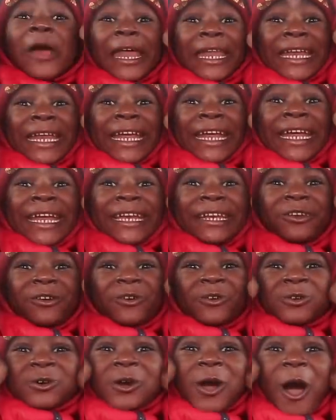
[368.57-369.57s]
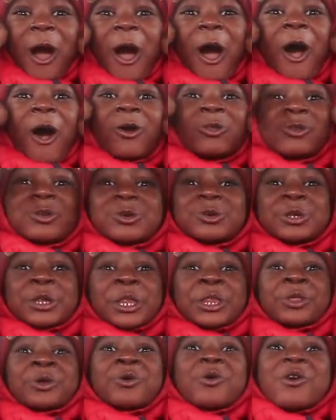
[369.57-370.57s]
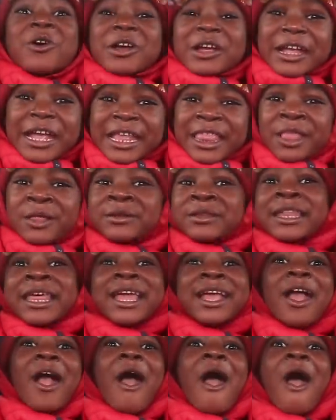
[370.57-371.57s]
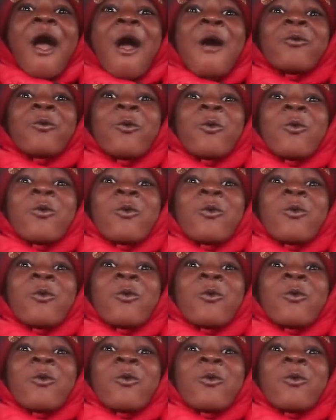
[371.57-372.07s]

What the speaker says: ready to go to the tour and get some Lego.